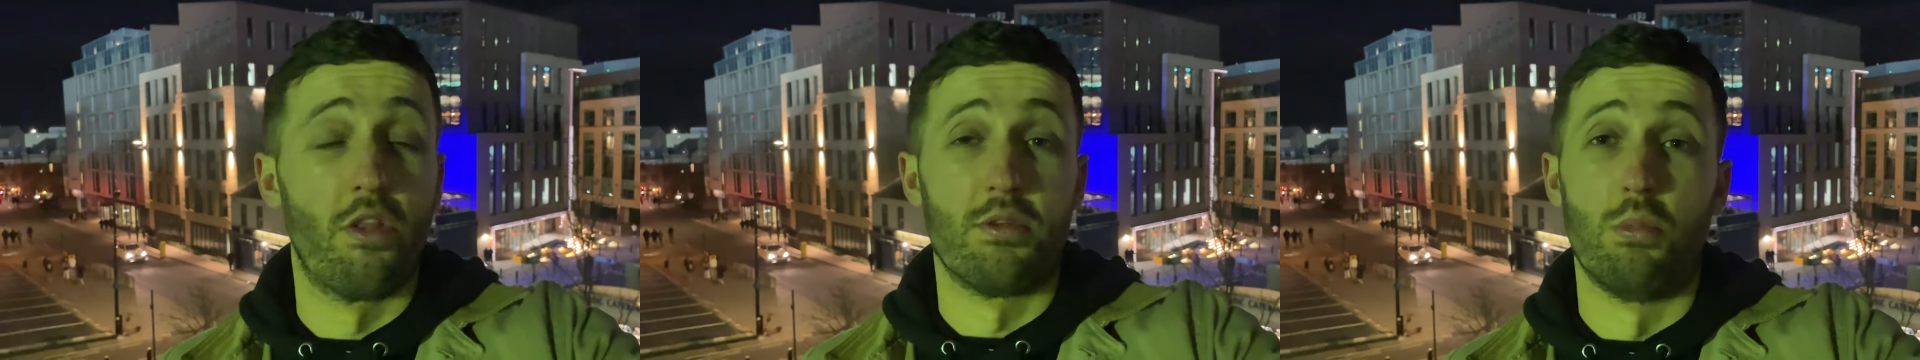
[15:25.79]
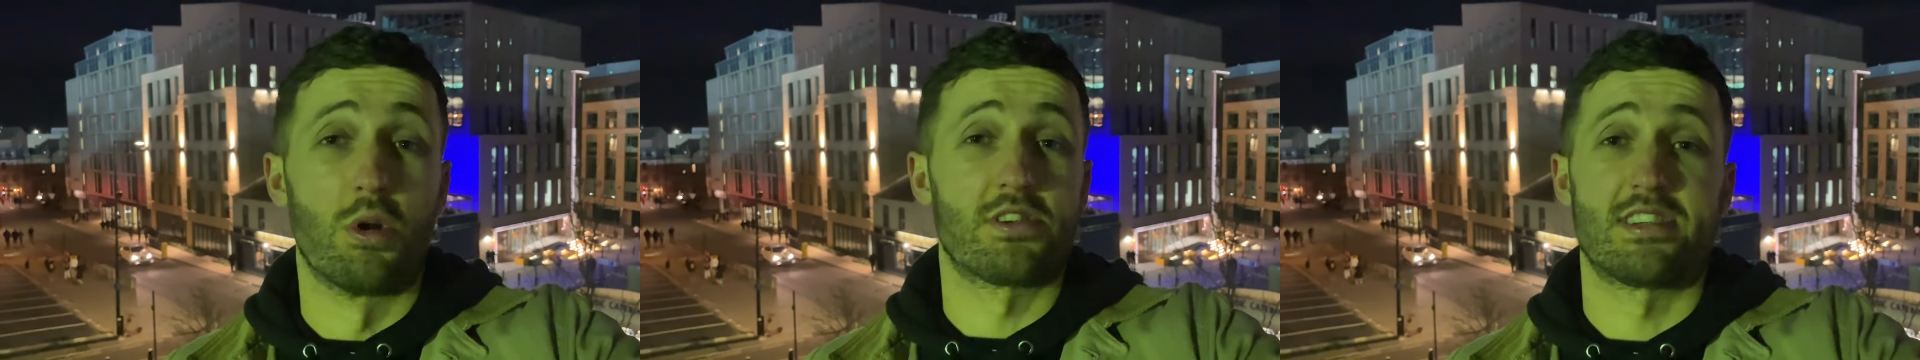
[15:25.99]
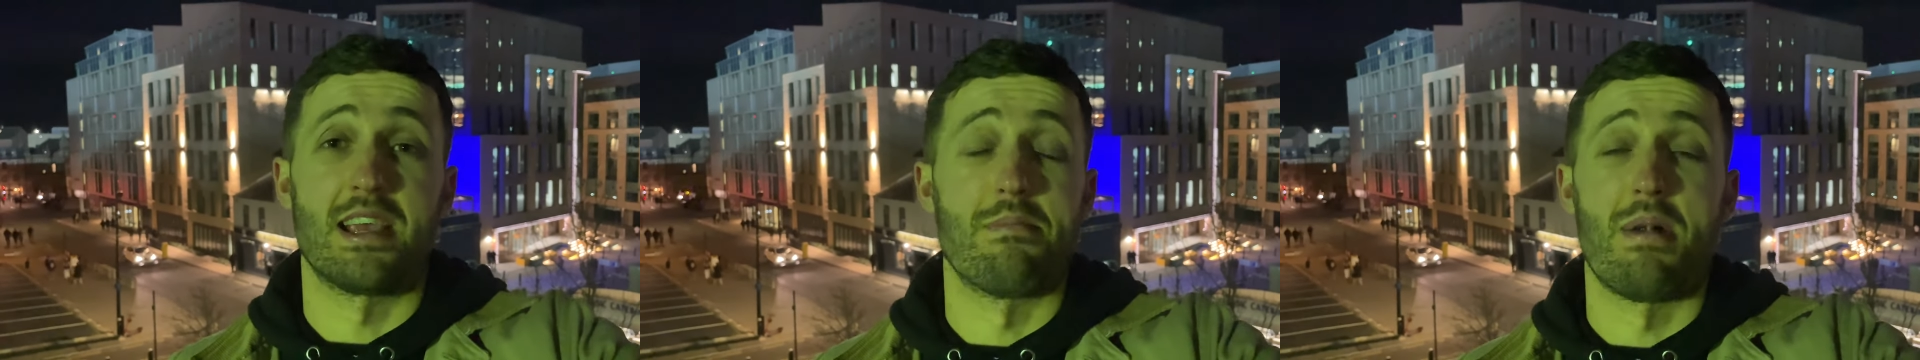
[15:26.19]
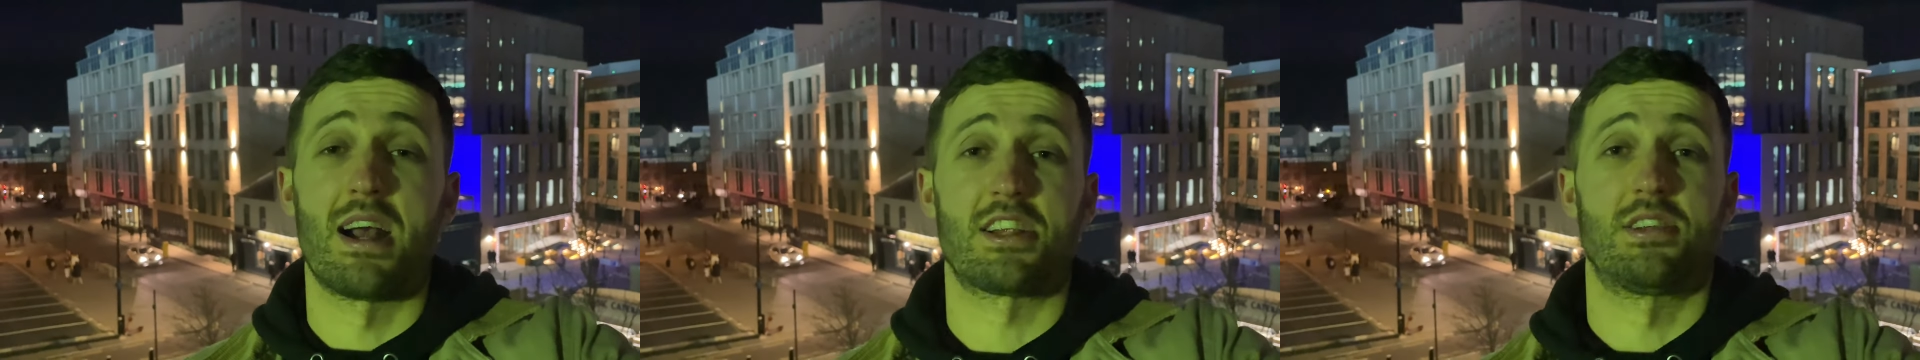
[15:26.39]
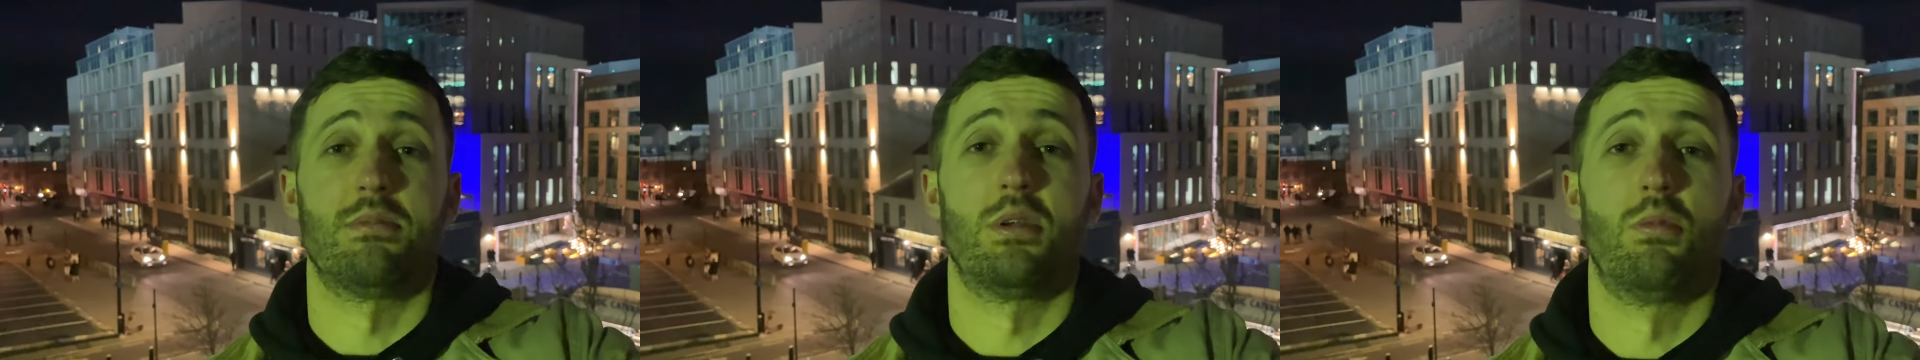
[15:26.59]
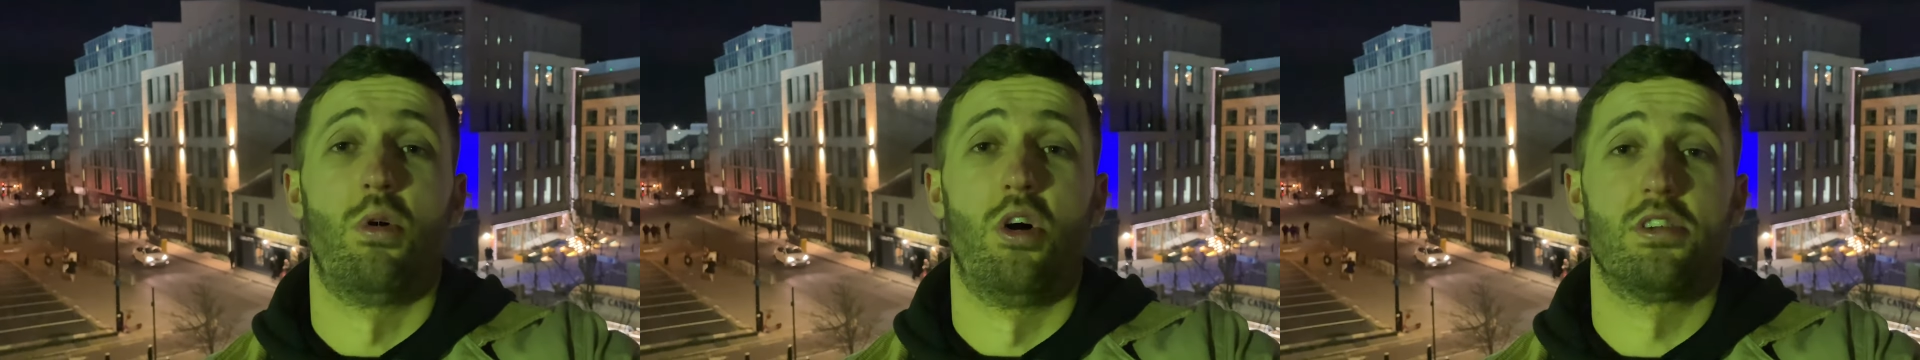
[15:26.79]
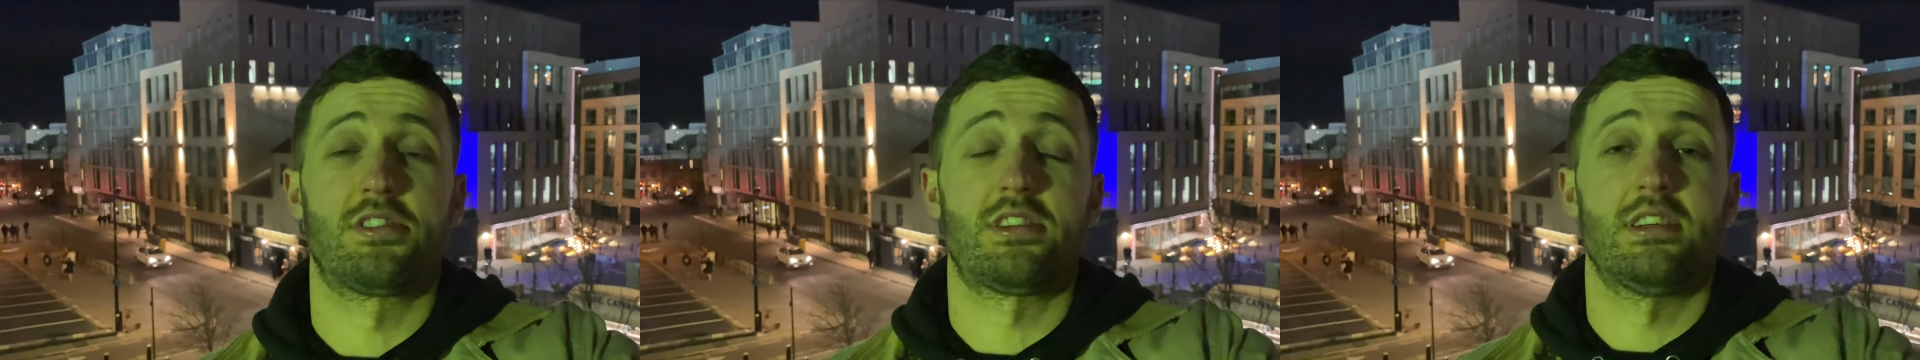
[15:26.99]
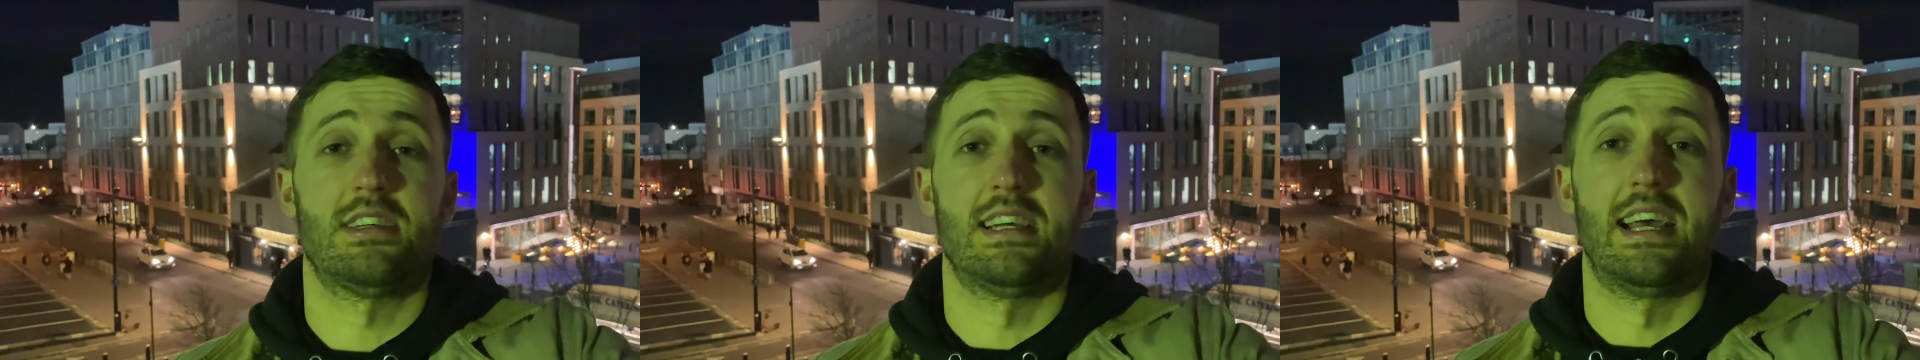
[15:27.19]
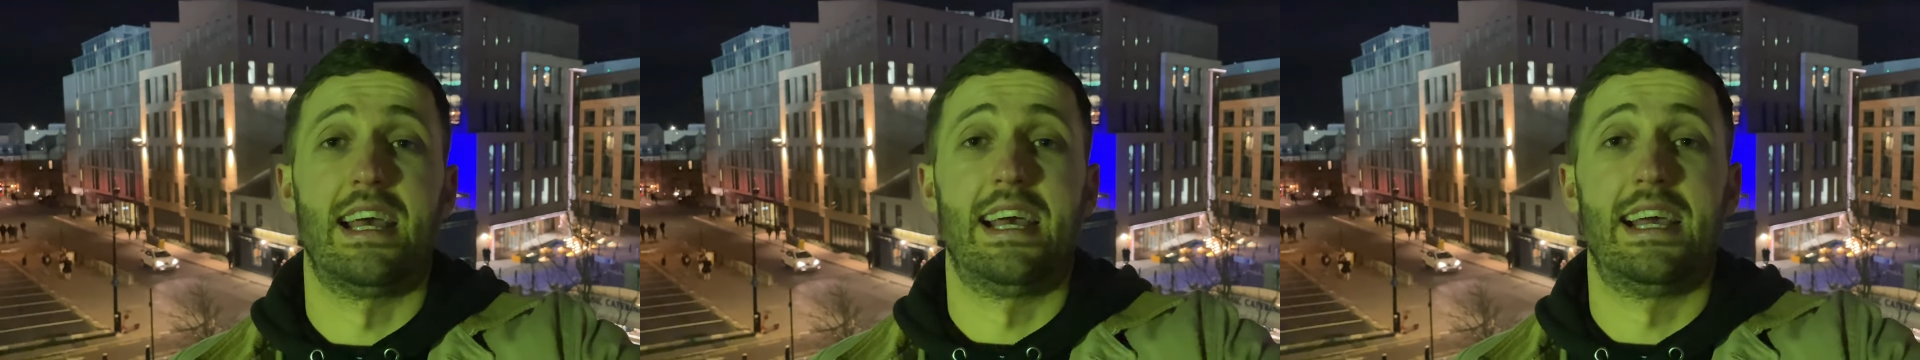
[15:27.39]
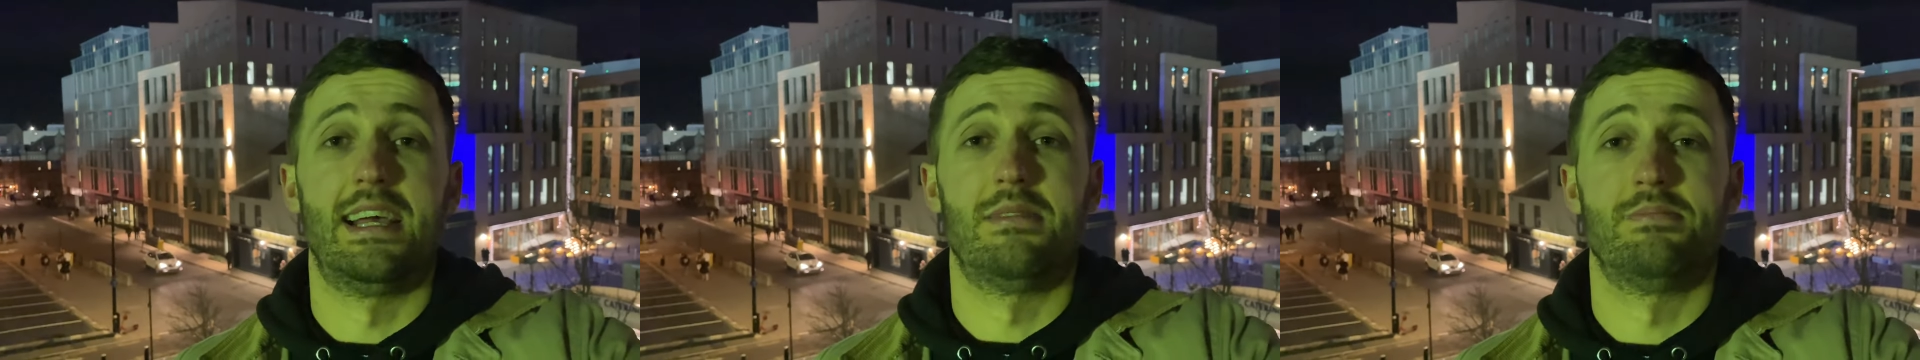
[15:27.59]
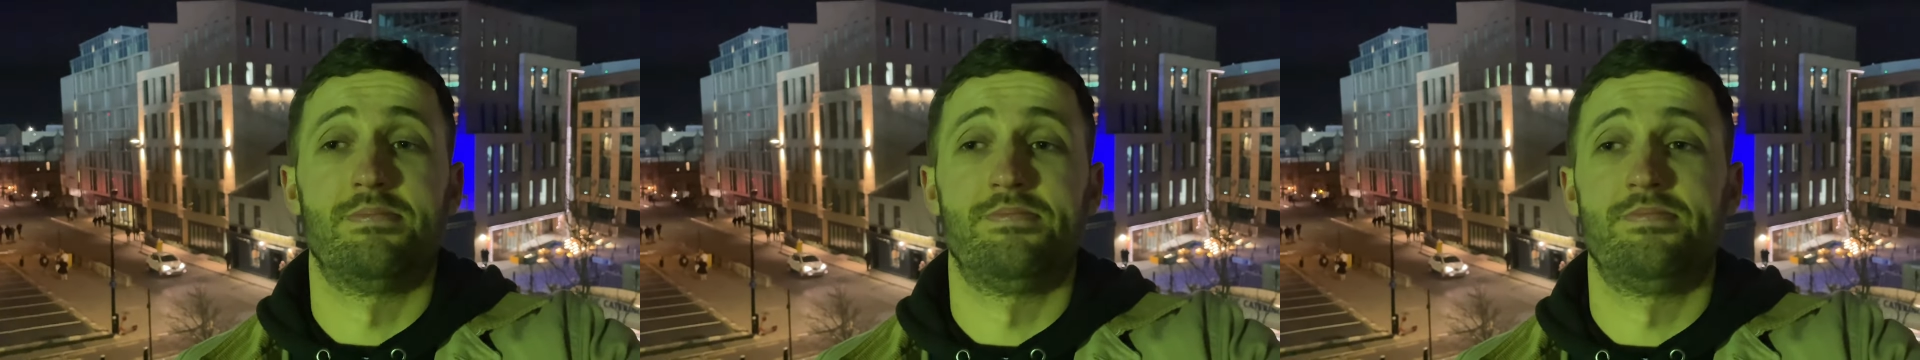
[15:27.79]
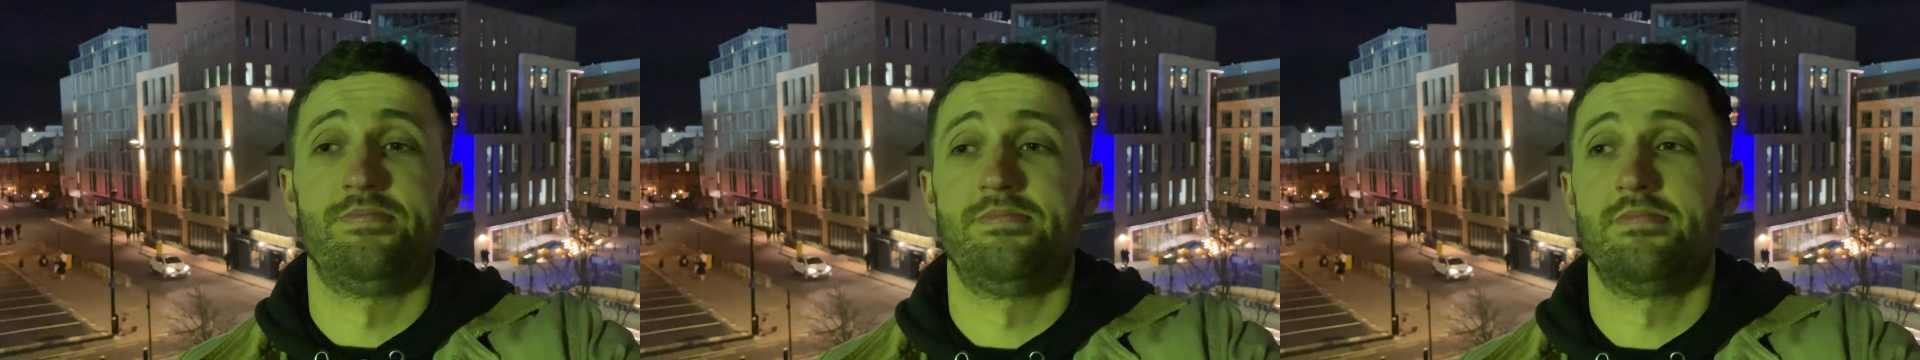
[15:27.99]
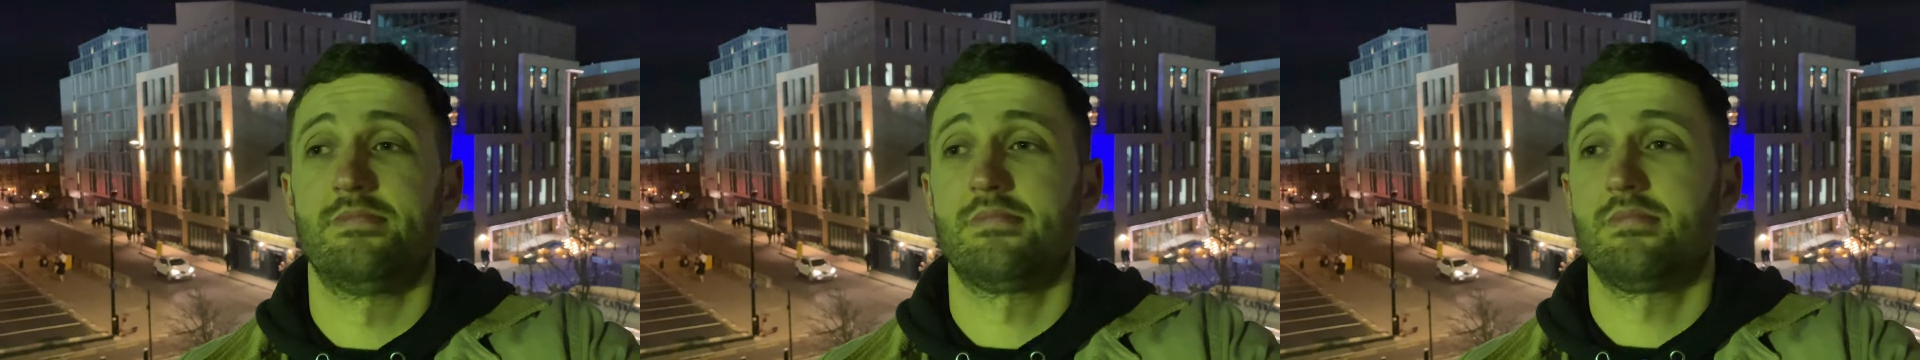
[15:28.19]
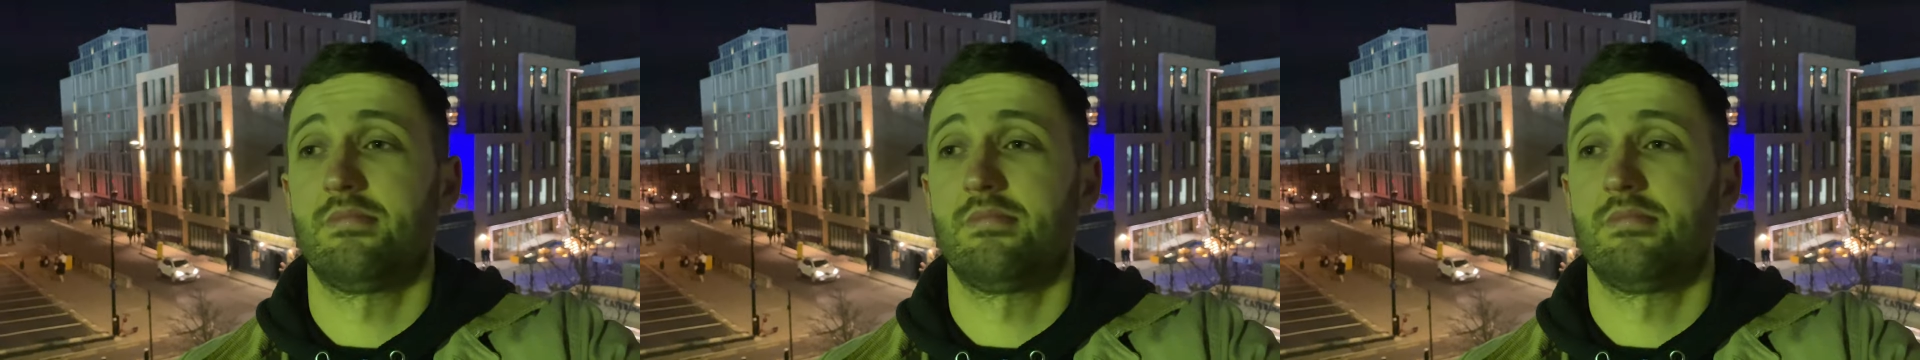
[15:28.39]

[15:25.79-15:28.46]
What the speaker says: than what St.Maximin was. And